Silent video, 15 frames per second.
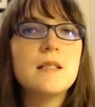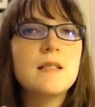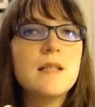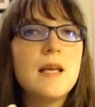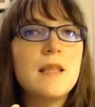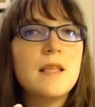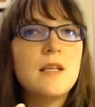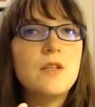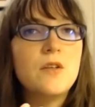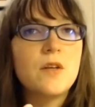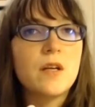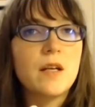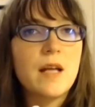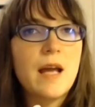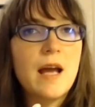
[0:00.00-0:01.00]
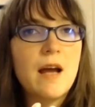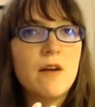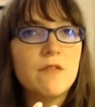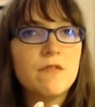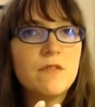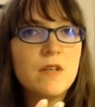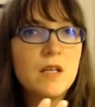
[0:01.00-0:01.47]
And then you're going to
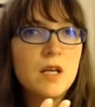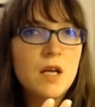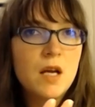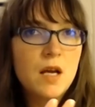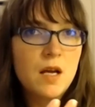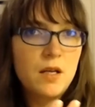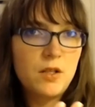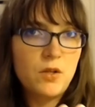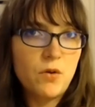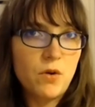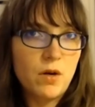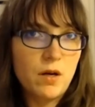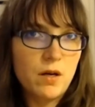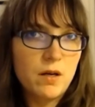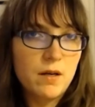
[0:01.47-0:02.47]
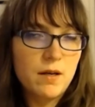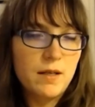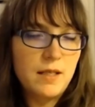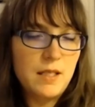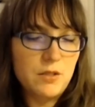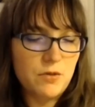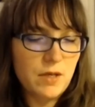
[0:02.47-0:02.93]
have your
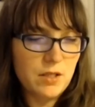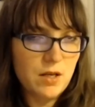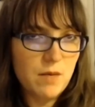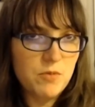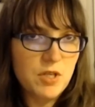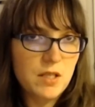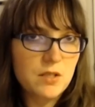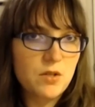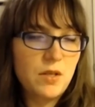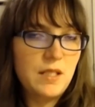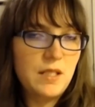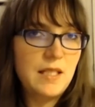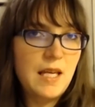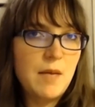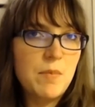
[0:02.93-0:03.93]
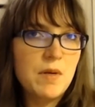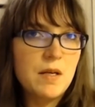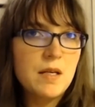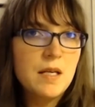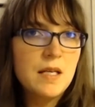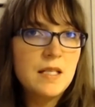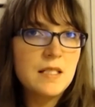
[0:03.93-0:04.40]
indirect object. So ich
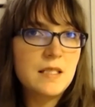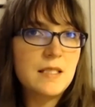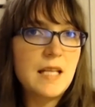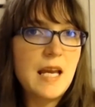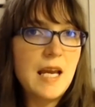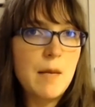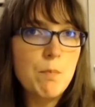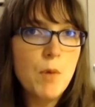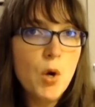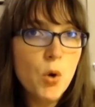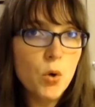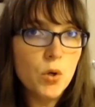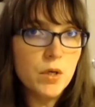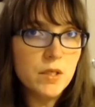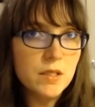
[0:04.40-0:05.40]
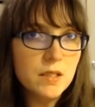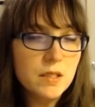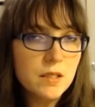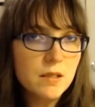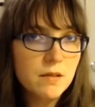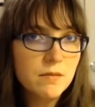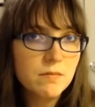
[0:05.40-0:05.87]
gebe dem Hund.
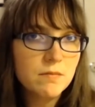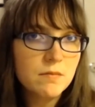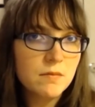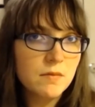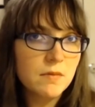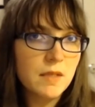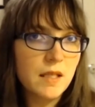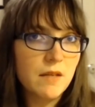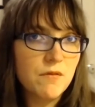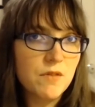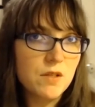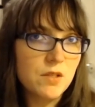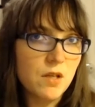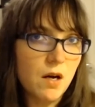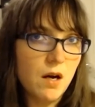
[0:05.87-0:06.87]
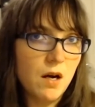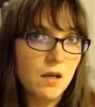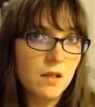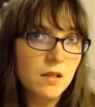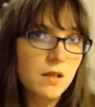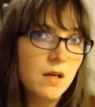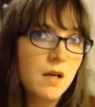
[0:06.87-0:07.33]
I give the
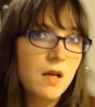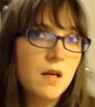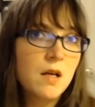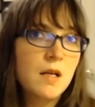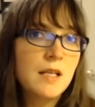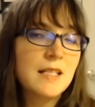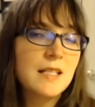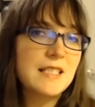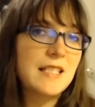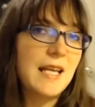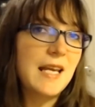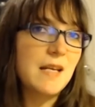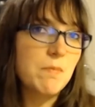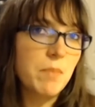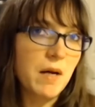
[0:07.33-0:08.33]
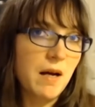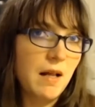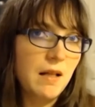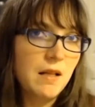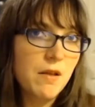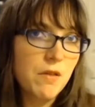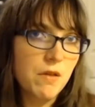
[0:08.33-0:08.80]
dog. Den
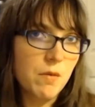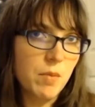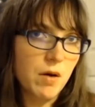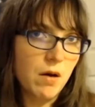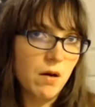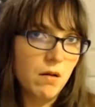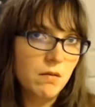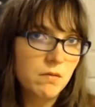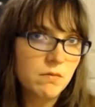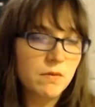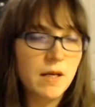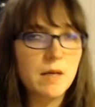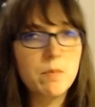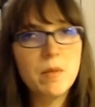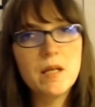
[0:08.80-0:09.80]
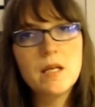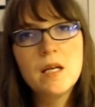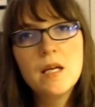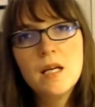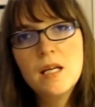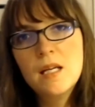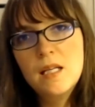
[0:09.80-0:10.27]
Ball, the ball, right? But
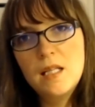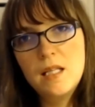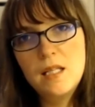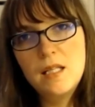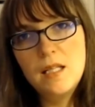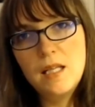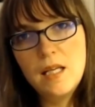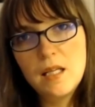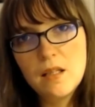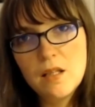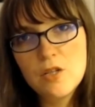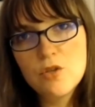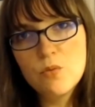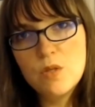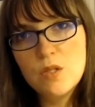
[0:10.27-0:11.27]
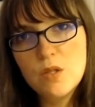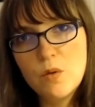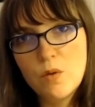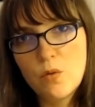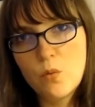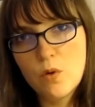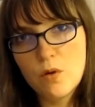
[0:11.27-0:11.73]
in English, we do it
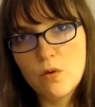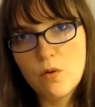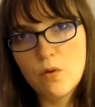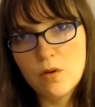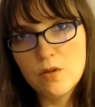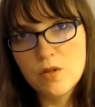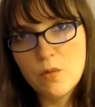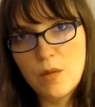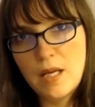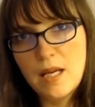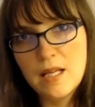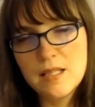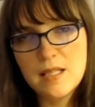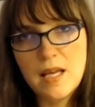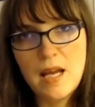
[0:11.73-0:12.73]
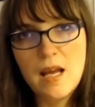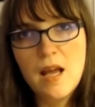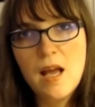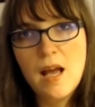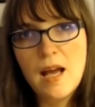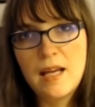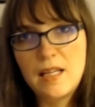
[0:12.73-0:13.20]
with word order. So we can't say,
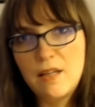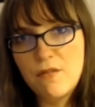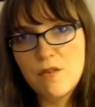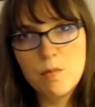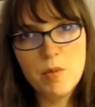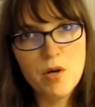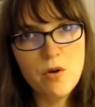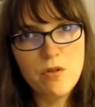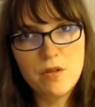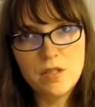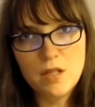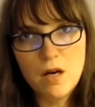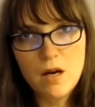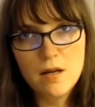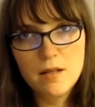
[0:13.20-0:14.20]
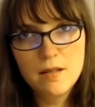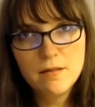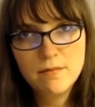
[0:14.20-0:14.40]
I give the ball the dog.